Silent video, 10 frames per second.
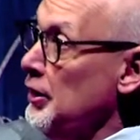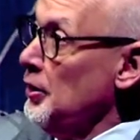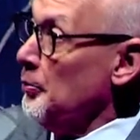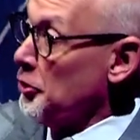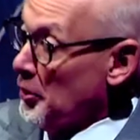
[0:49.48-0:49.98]

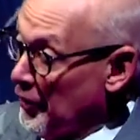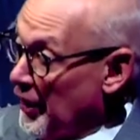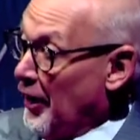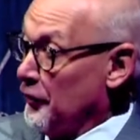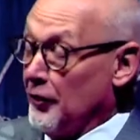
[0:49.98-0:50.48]
between
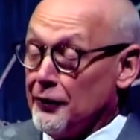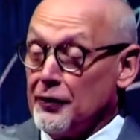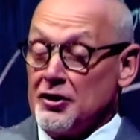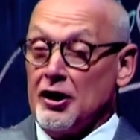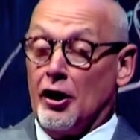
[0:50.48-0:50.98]
1,000 and
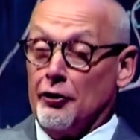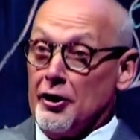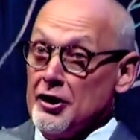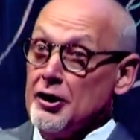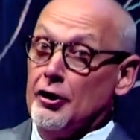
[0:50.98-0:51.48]
1,500 a
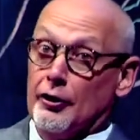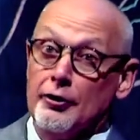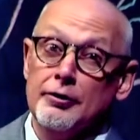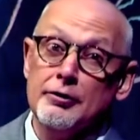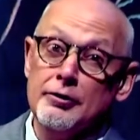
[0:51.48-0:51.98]
year.
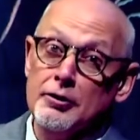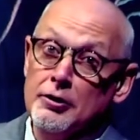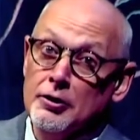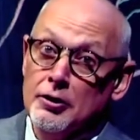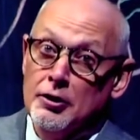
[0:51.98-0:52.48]

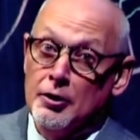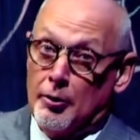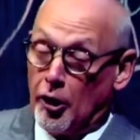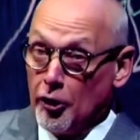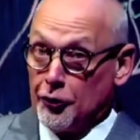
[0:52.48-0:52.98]
But
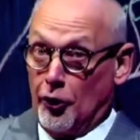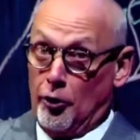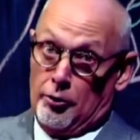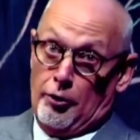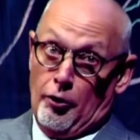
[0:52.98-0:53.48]

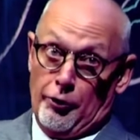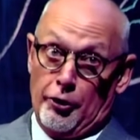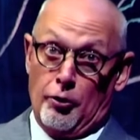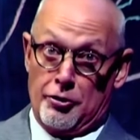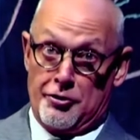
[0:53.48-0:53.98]
also, over the
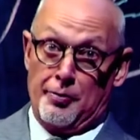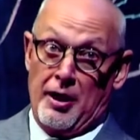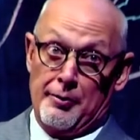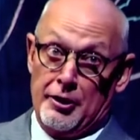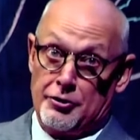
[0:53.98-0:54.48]
course of my
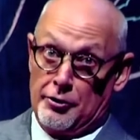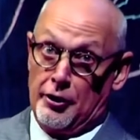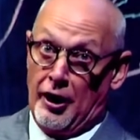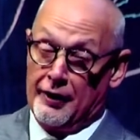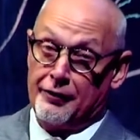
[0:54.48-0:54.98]
ministry
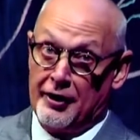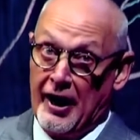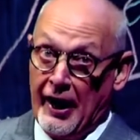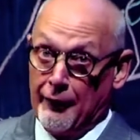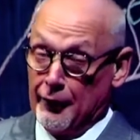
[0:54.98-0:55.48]
life, the
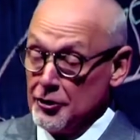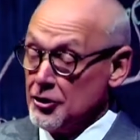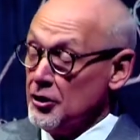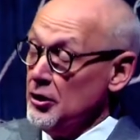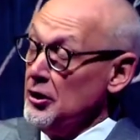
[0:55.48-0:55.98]
average
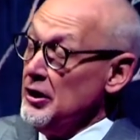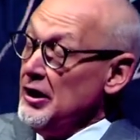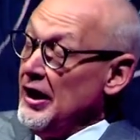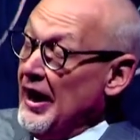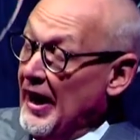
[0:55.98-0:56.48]

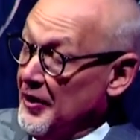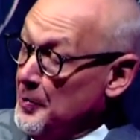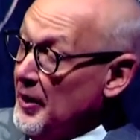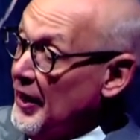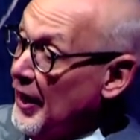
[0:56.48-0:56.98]
has
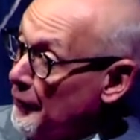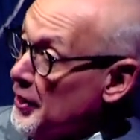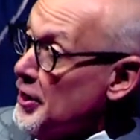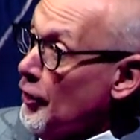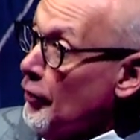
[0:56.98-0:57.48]
been that every
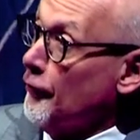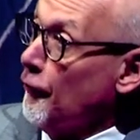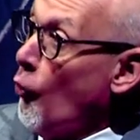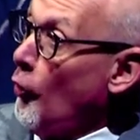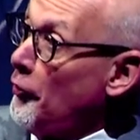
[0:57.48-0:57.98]
year
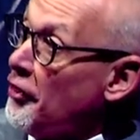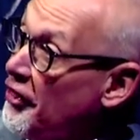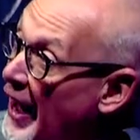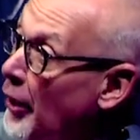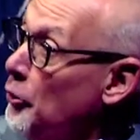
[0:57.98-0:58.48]

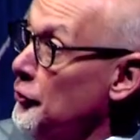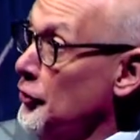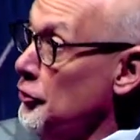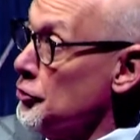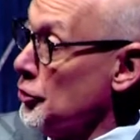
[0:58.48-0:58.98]

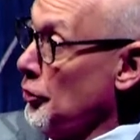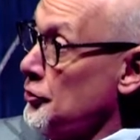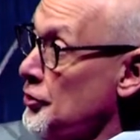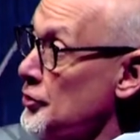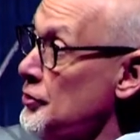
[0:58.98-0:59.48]
4,000
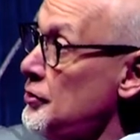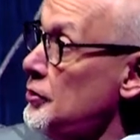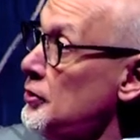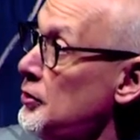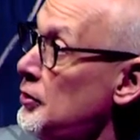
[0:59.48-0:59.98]
churches
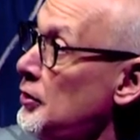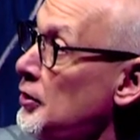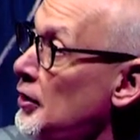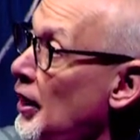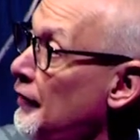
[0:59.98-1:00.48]

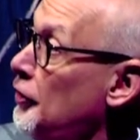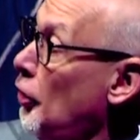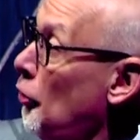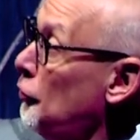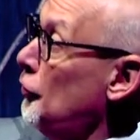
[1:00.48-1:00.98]
have
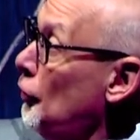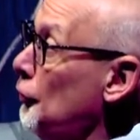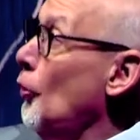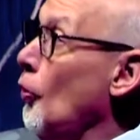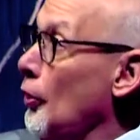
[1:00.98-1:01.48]
closed their
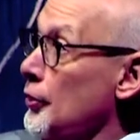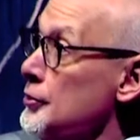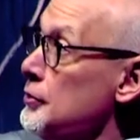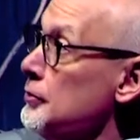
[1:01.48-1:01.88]
doors.